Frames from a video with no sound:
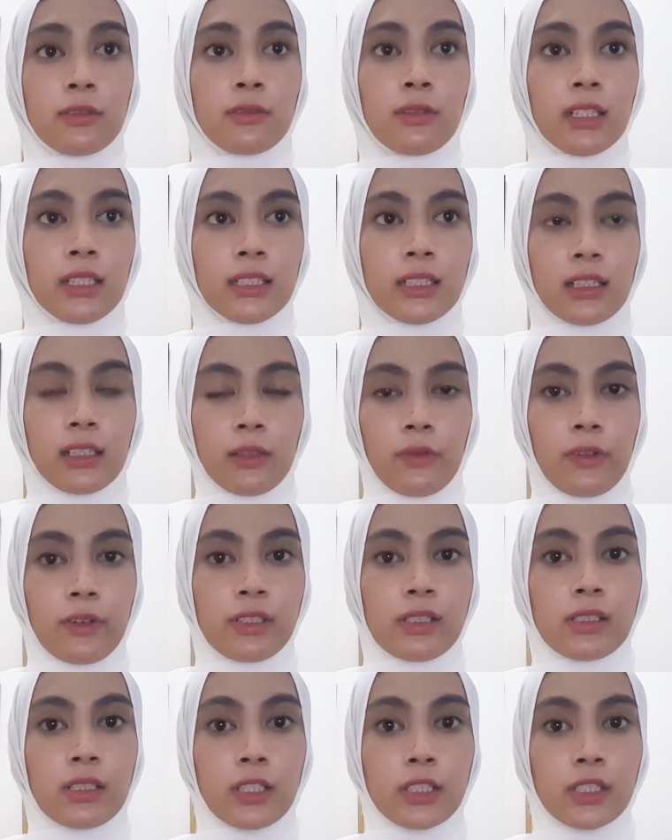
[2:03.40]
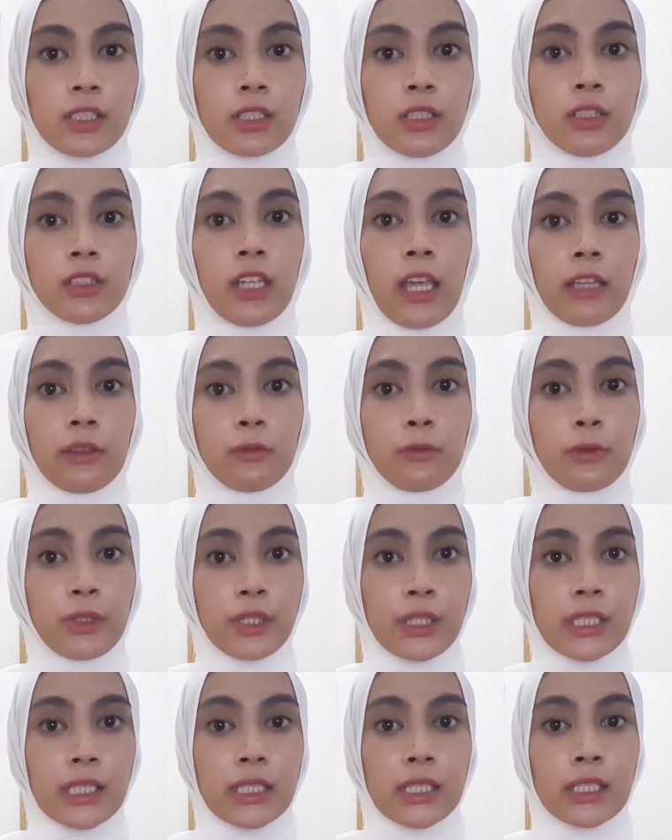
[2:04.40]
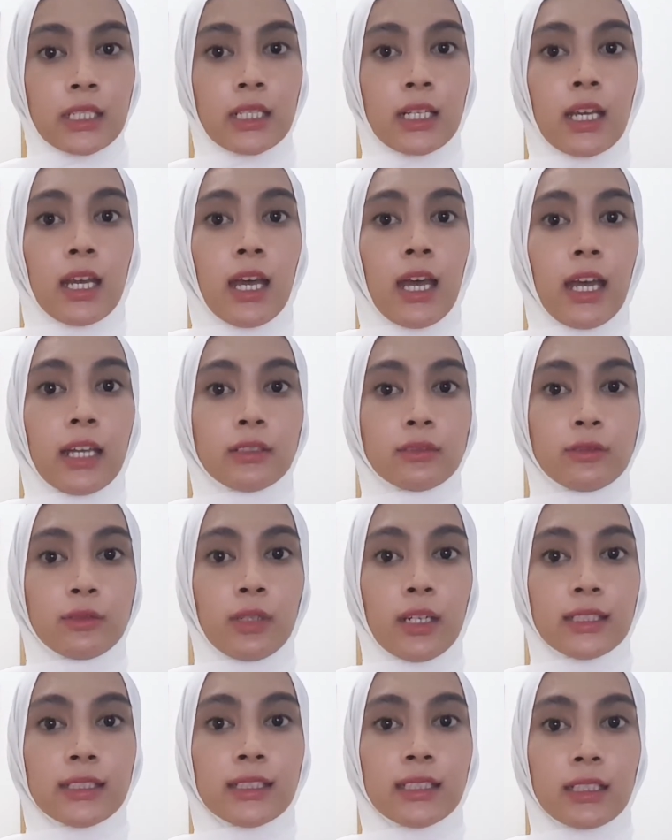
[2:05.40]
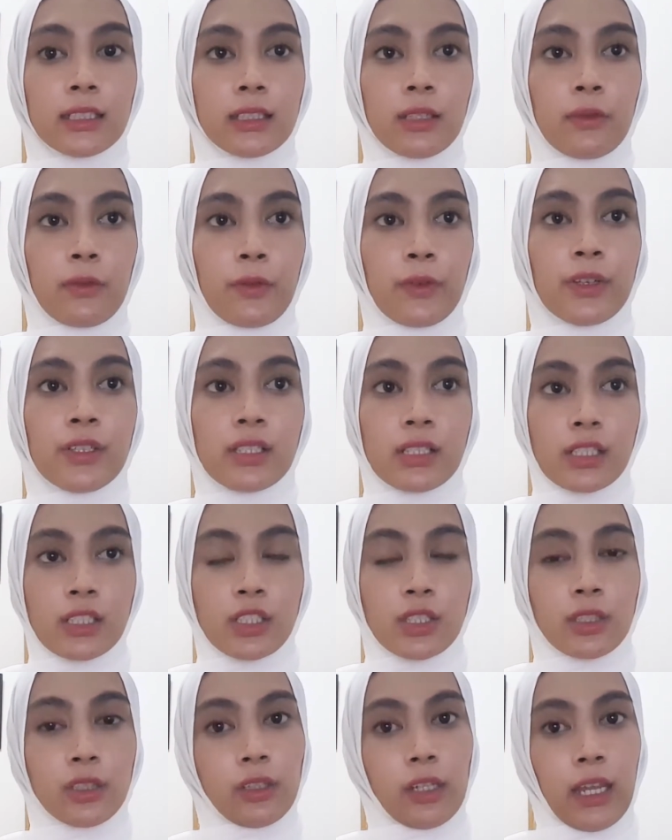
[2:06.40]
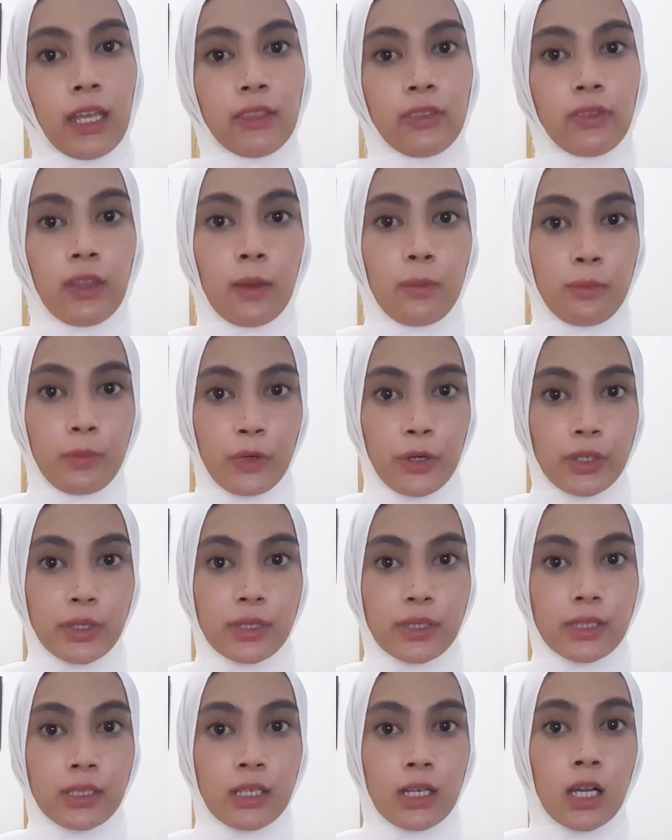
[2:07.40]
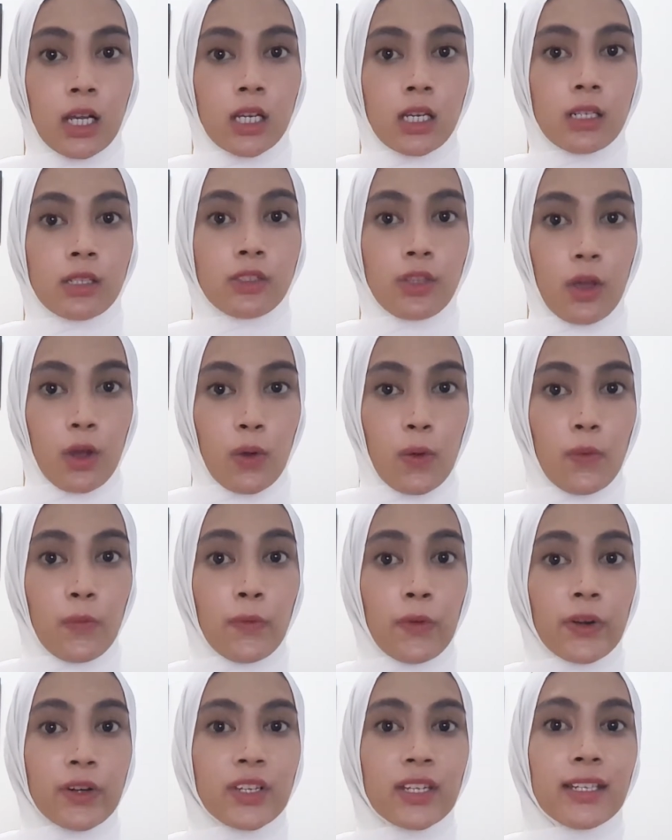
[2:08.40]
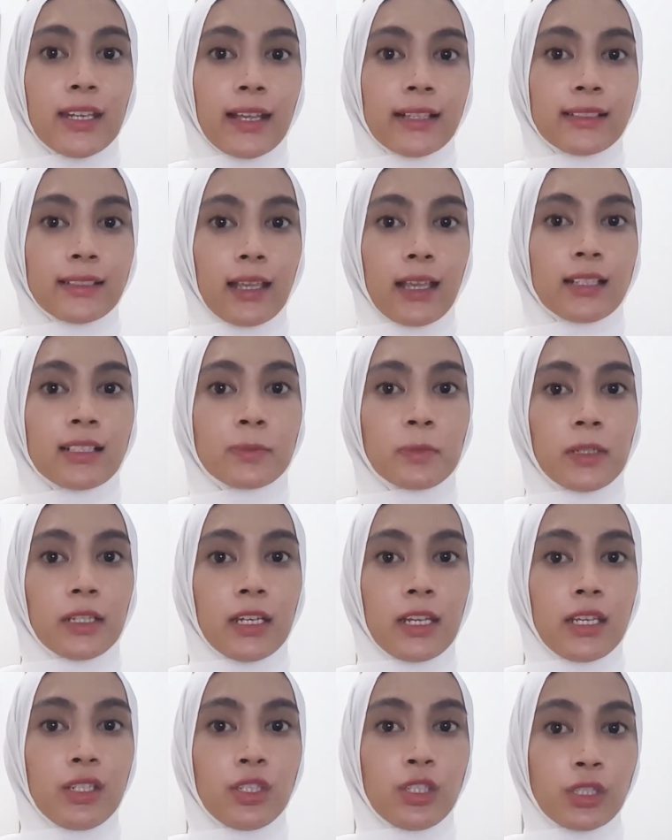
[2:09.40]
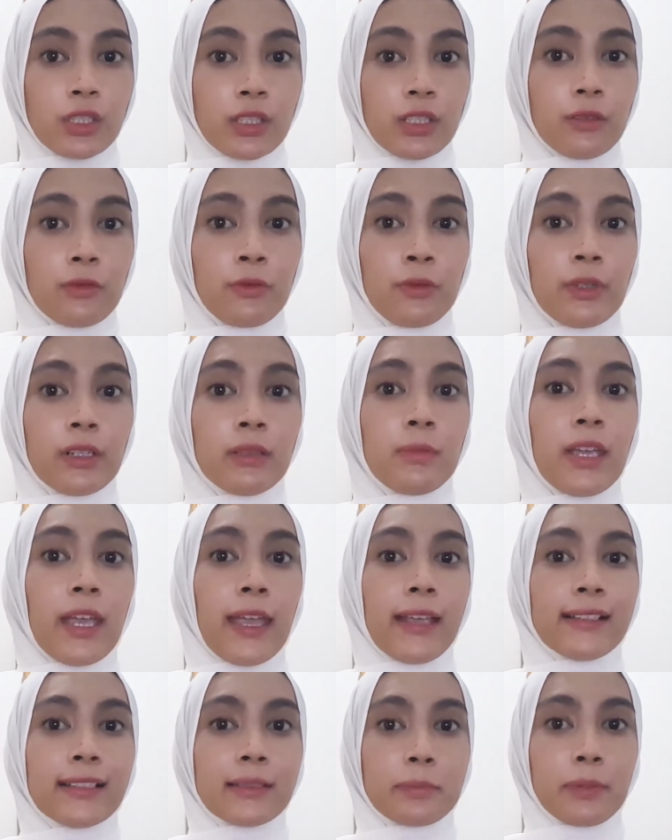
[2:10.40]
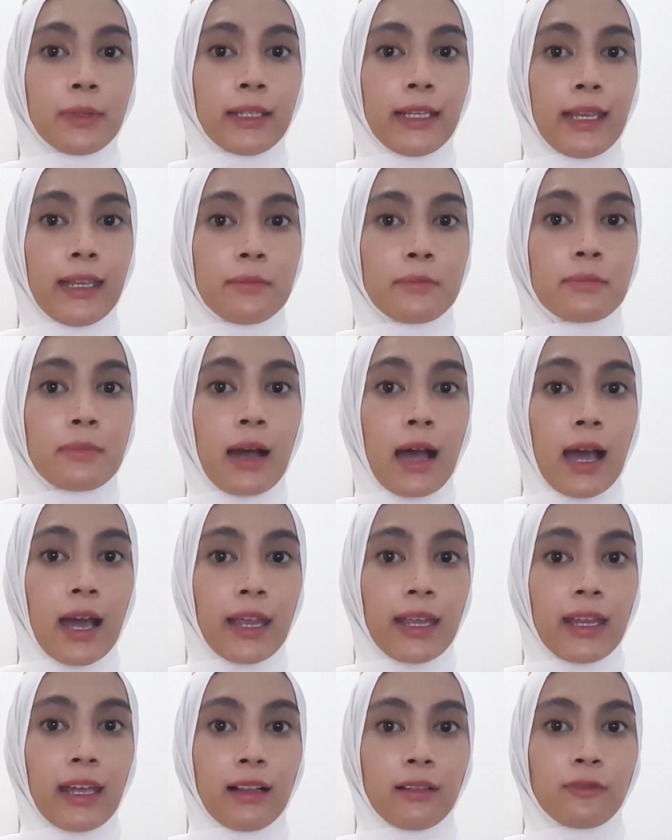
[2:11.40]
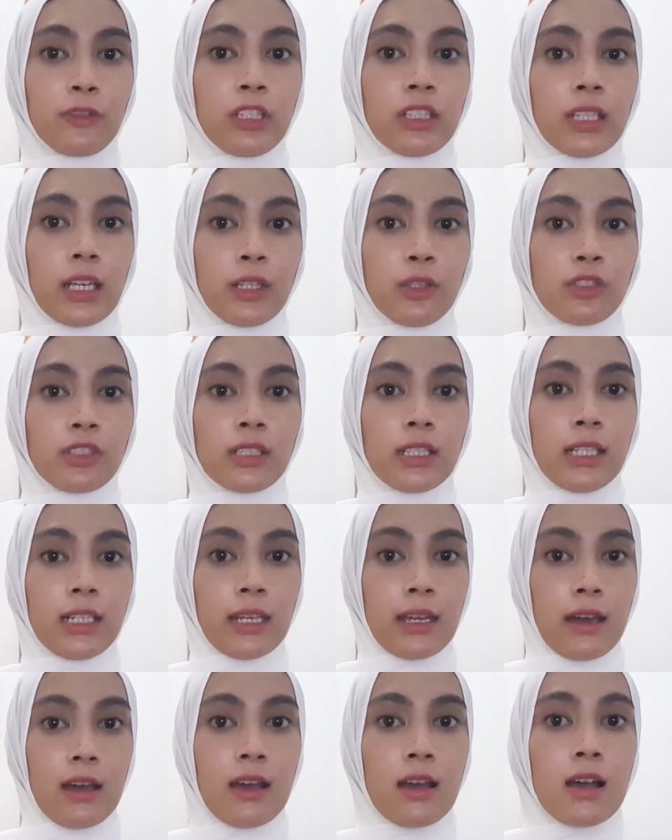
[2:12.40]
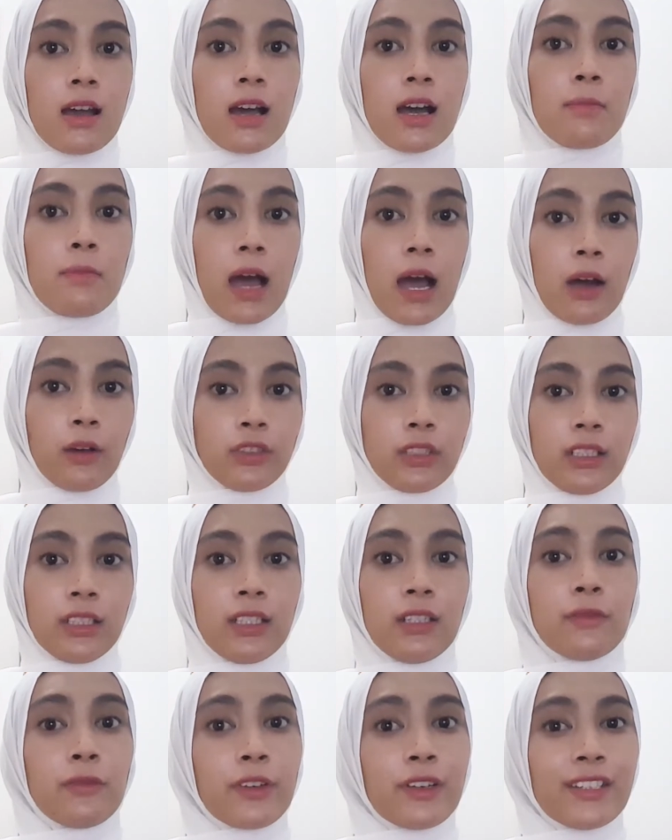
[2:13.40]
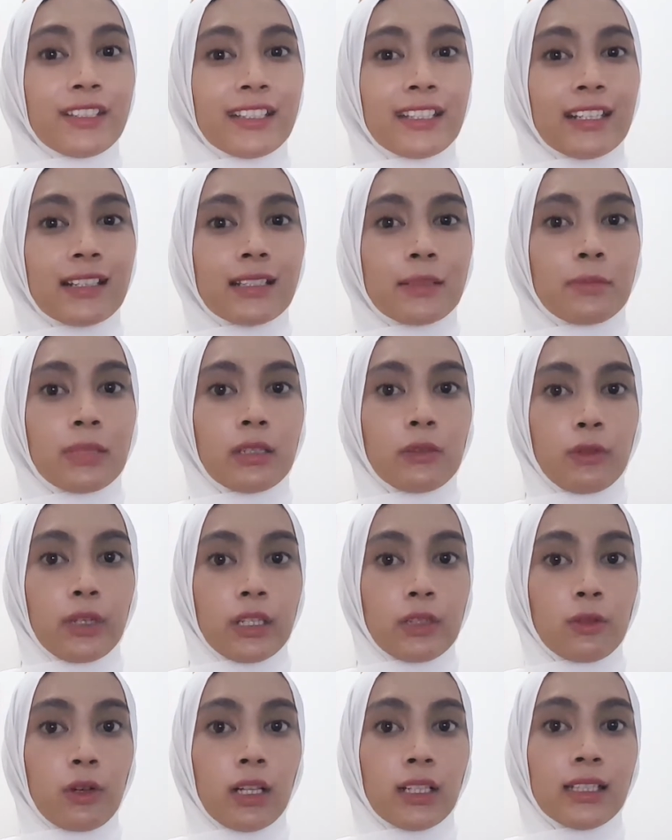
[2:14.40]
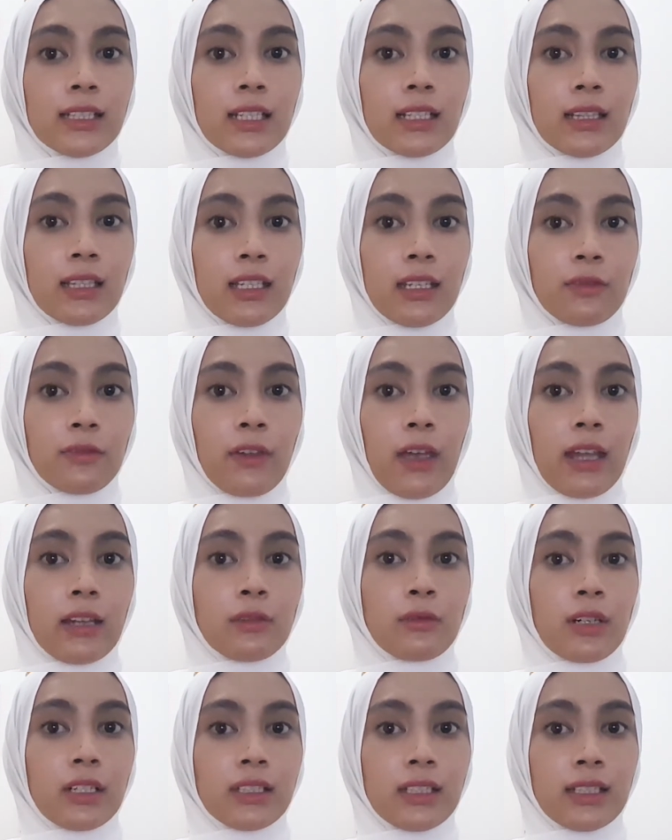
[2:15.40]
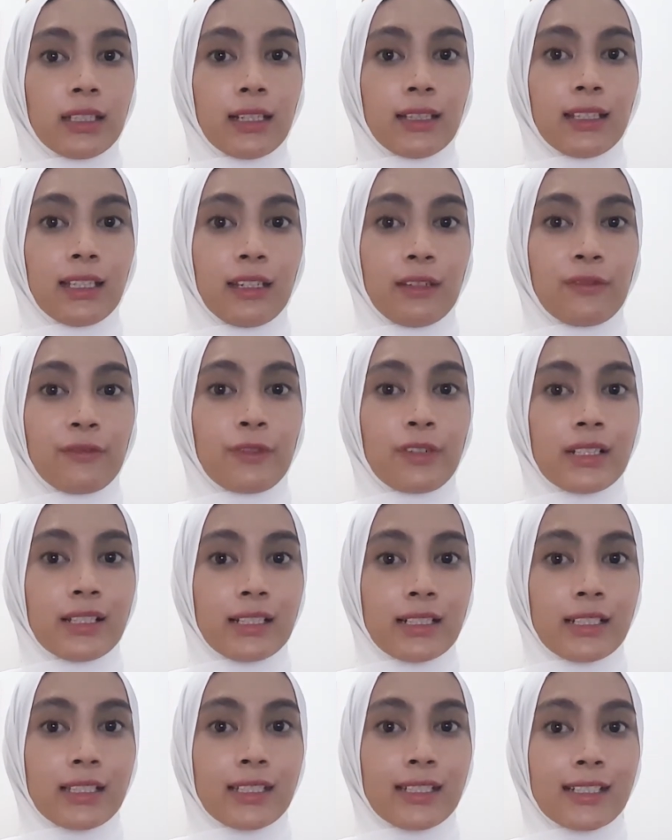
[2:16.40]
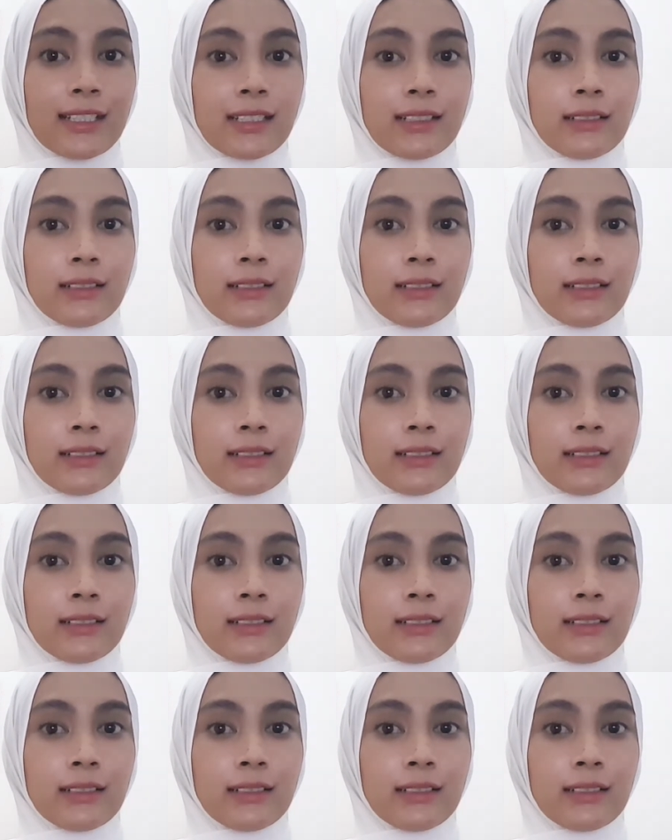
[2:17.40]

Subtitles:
qualitative research look at words, and quantitative research look at numbers. So, for the next explanation will be explained by Elvita Yusnida about the differences between qualitative and quantitative research.